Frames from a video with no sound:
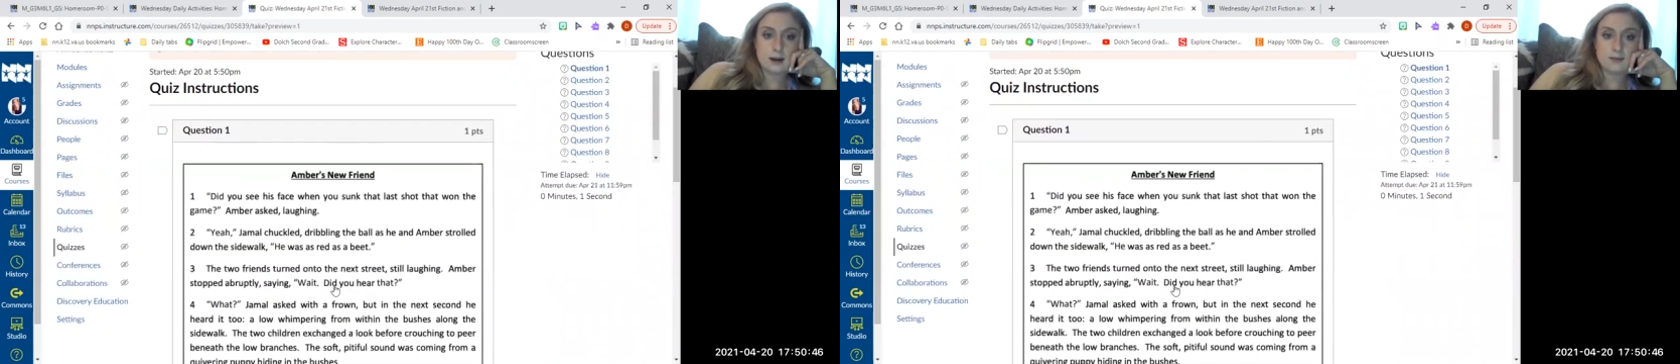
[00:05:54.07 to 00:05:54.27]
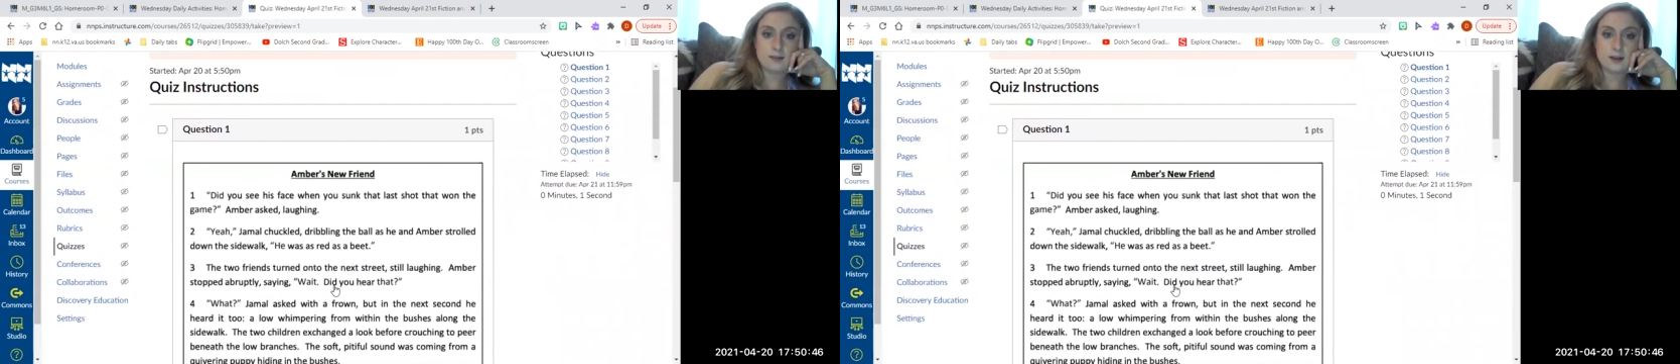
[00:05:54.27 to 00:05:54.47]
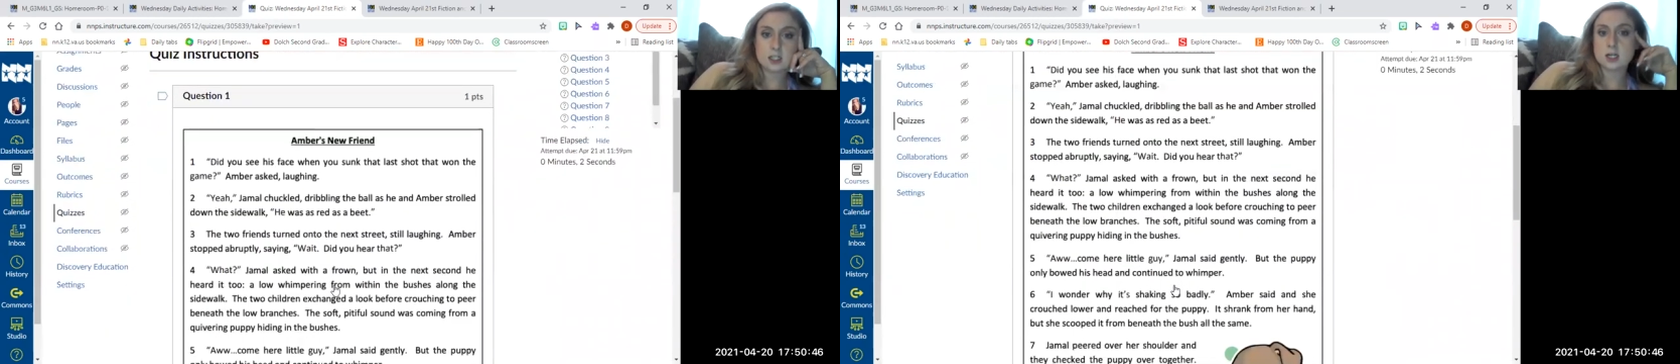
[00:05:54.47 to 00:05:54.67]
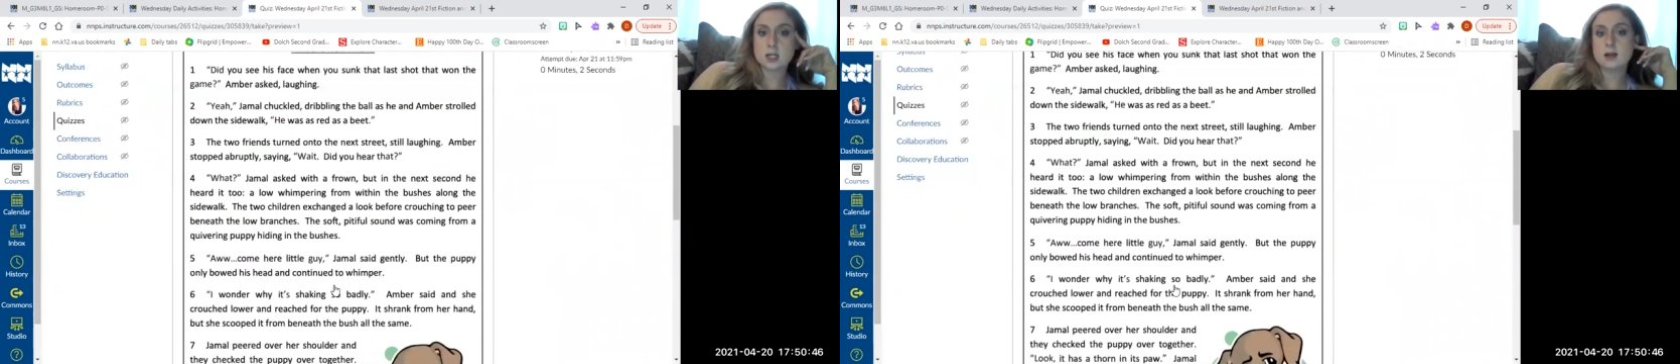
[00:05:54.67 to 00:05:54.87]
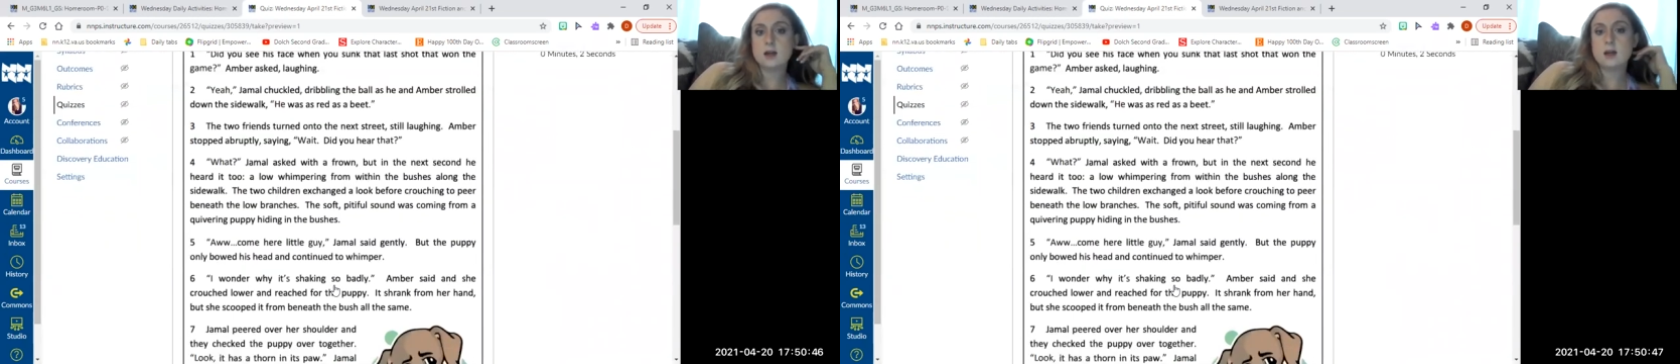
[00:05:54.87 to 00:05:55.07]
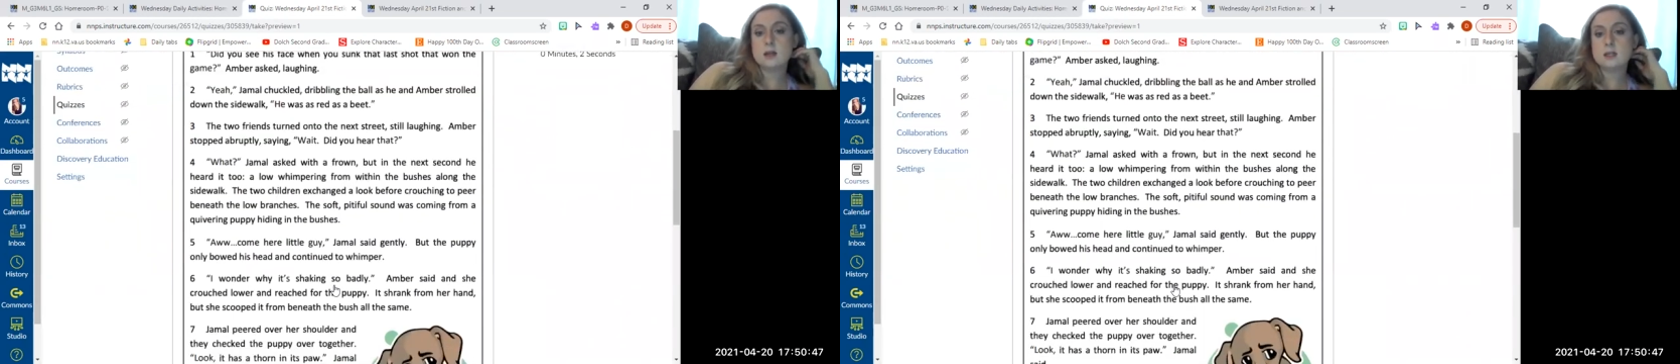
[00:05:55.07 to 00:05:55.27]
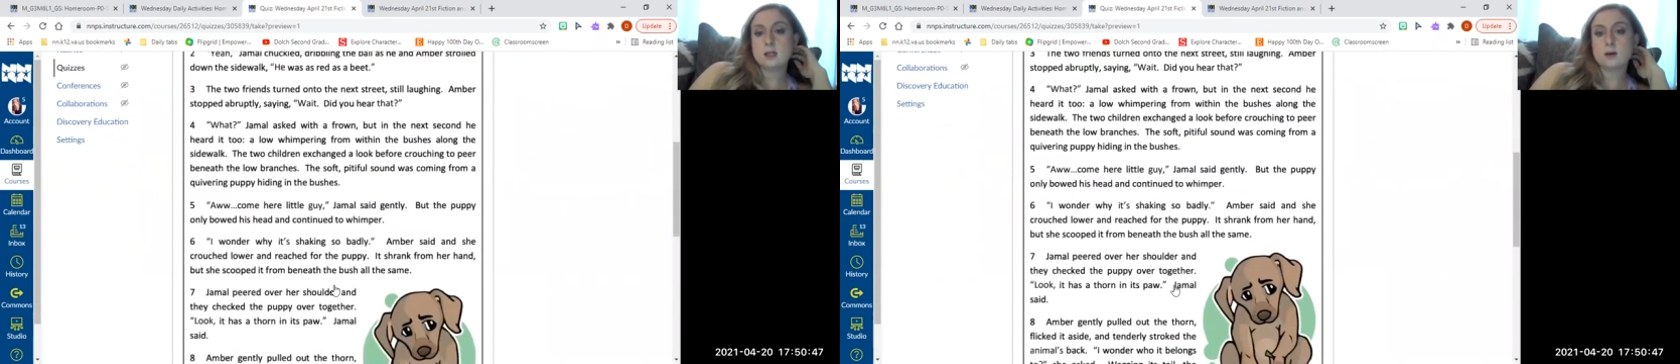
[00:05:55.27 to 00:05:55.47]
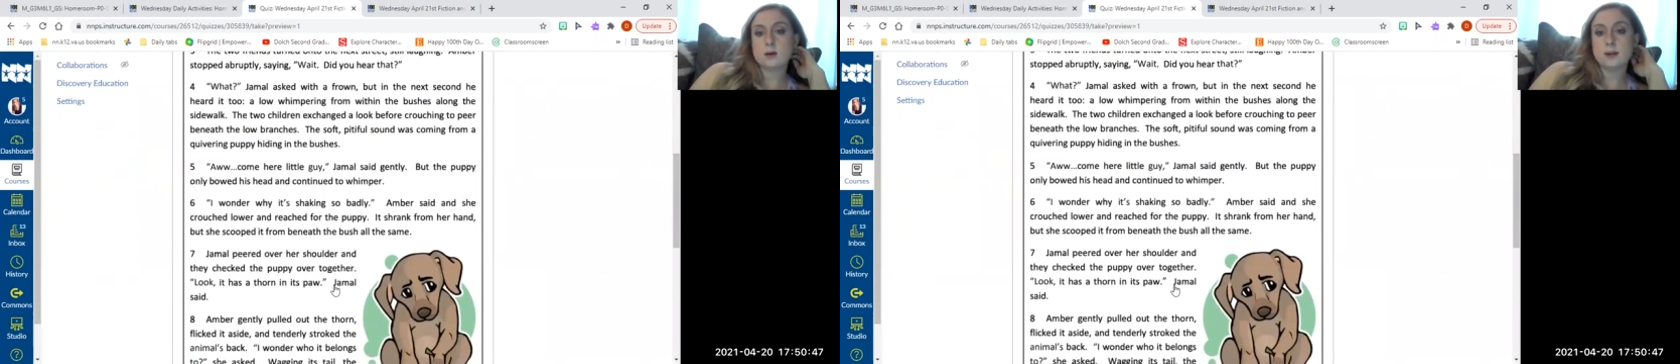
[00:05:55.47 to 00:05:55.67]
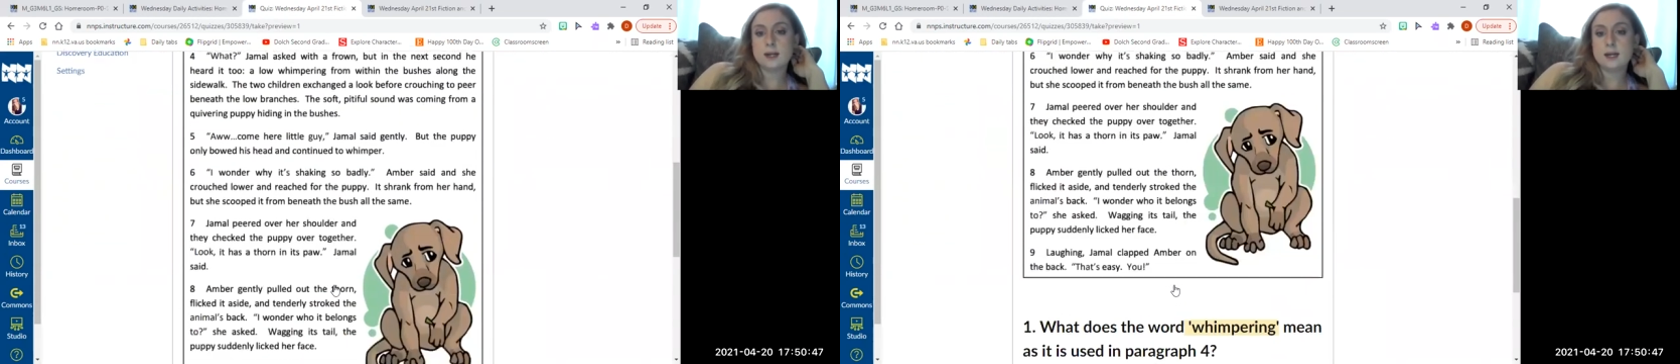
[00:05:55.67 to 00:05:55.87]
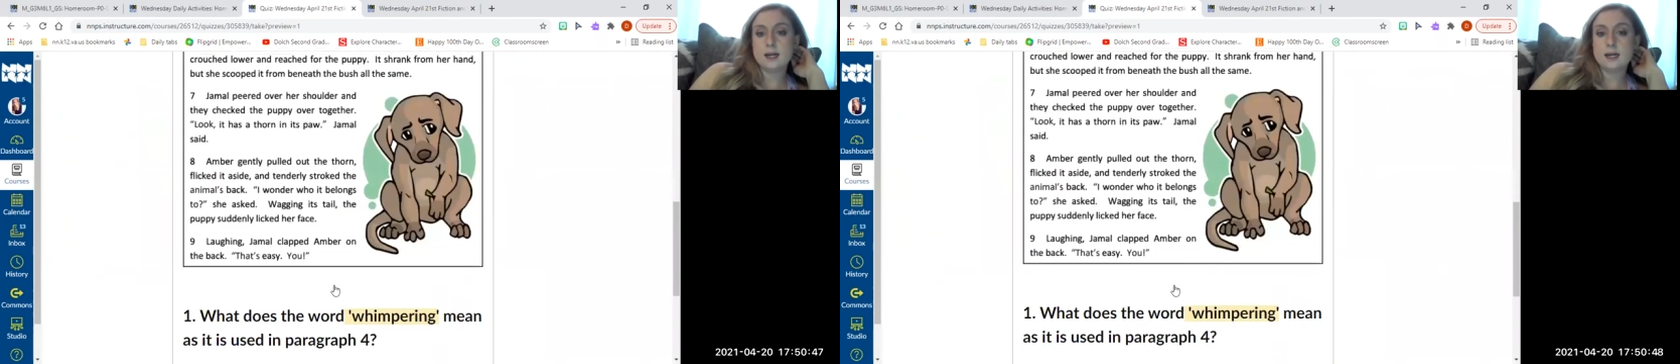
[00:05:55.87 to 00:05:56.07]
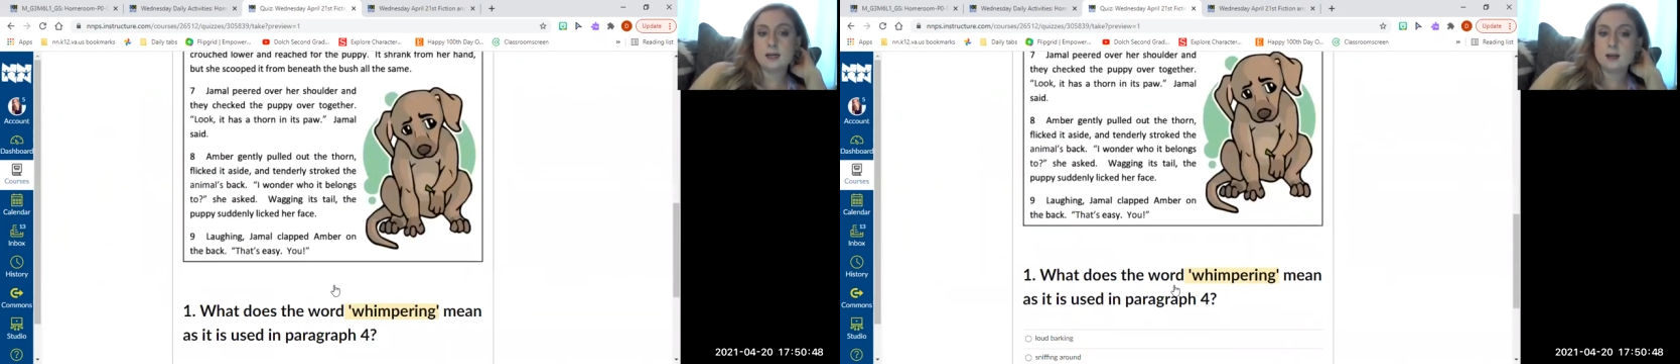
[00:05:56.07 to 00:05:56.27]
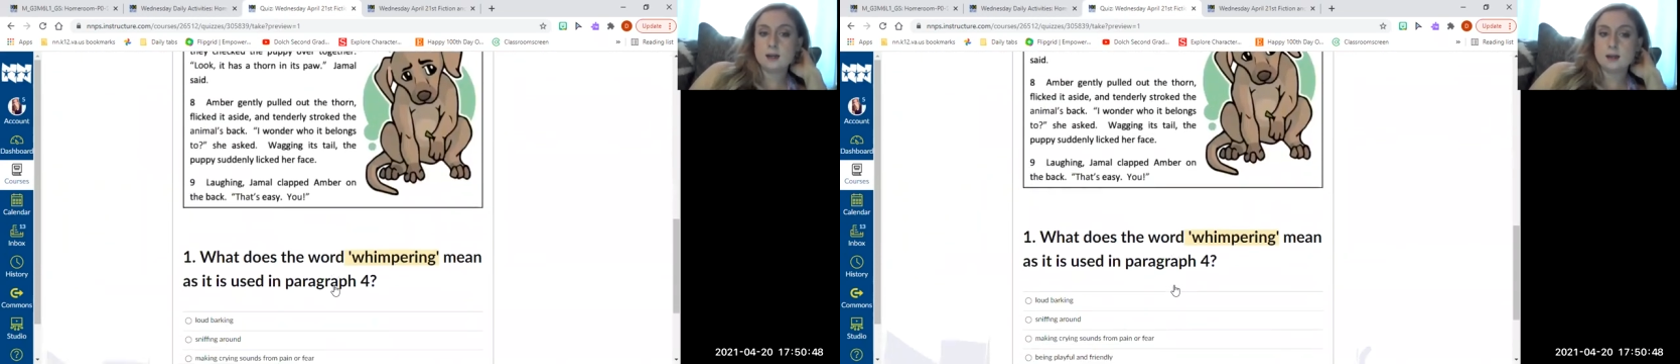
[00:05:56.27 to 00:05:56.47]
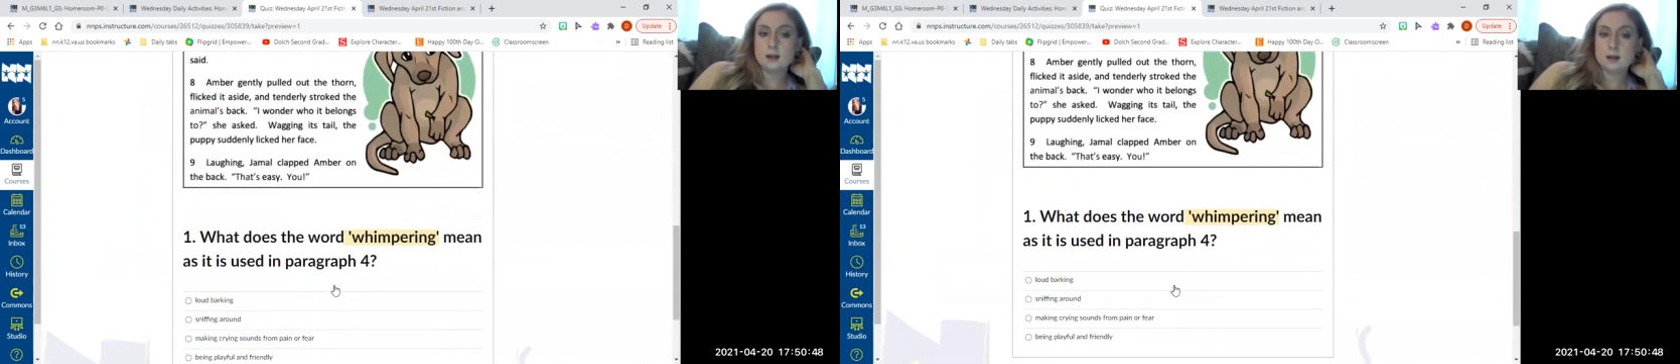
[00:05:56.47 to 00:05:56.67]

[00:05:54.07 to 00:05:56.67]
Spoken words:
and fiction. So you're going to read